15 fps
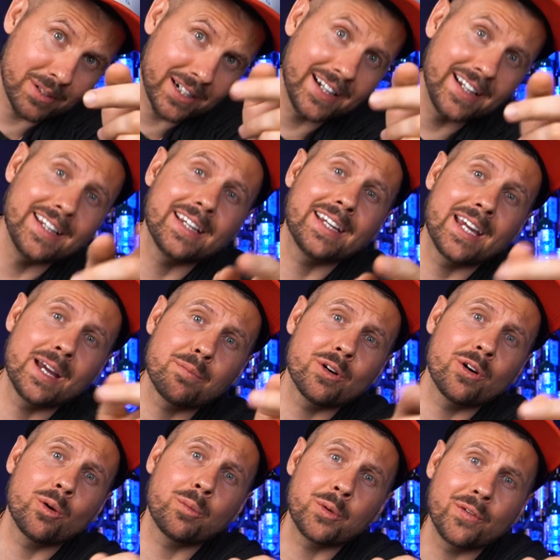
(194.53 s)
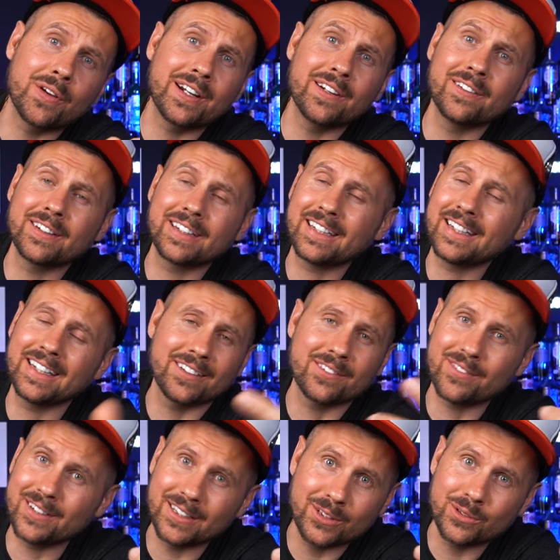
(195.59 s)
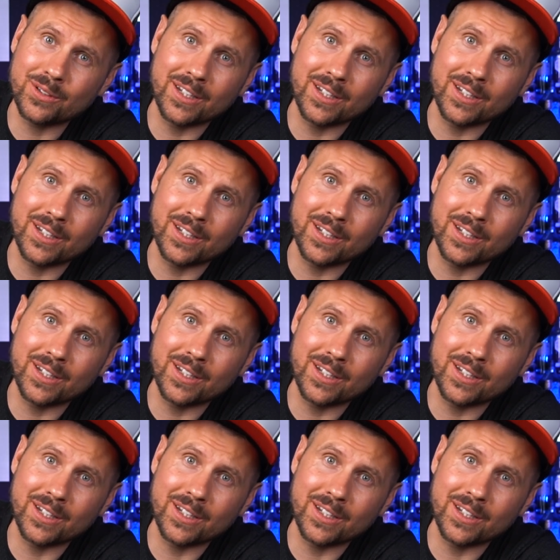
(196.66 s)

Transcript: my camera operator can't really do